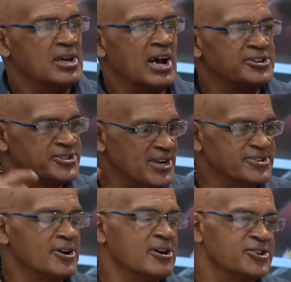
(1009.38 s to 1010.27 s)
I just, I
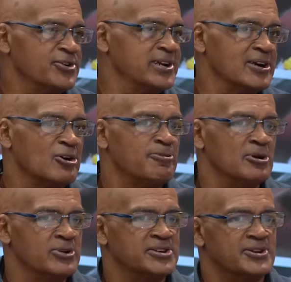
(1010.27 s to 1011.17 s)
saw her training a
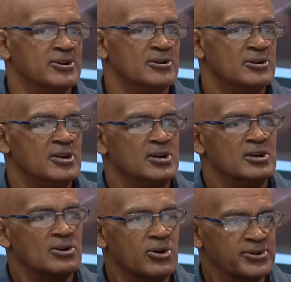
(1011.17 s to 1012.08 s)
couple of weeks ago,
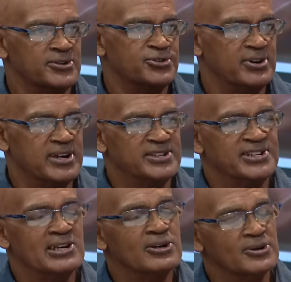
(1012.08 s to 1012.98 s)
going to training.
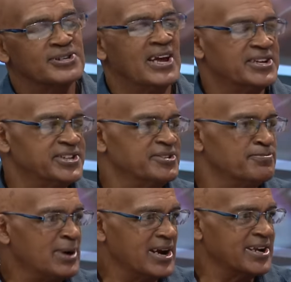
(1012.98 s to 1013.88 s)
She looks like she's
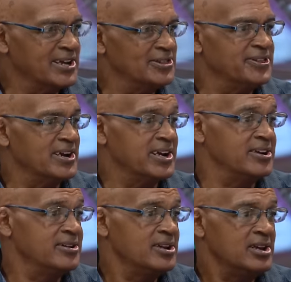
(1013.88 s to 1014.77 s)
back healthy
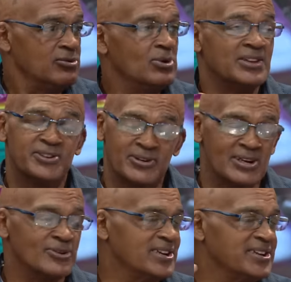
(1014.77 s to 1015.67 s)
again. Well, it
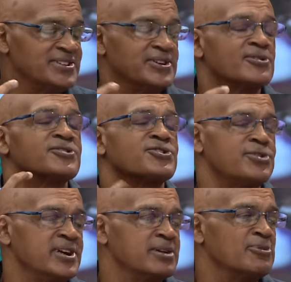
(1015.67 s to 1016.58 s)
certainly looks, I didn't see her
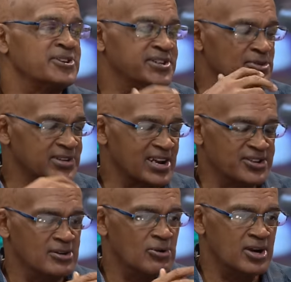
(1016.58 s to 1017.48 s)
training, but she was
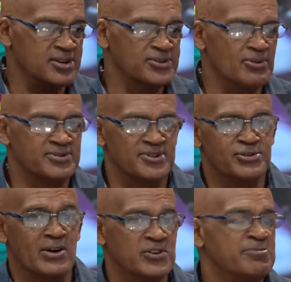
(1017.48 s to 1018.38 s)
actually walking towards the
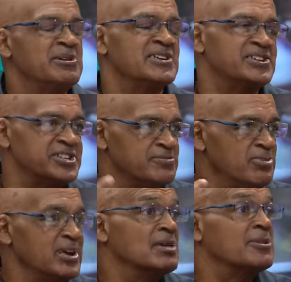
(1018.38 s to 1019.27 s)
track, which means that she's
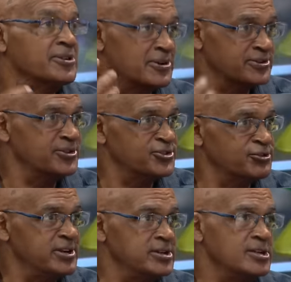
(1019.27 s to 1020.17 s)
able to, to
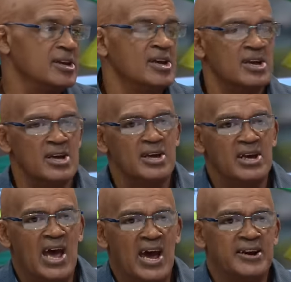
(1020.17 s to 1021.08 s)
train.
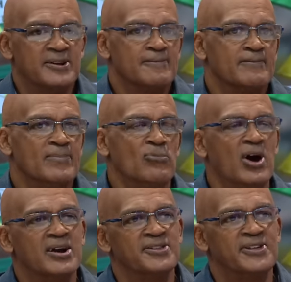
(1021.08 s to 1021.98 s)
And one of the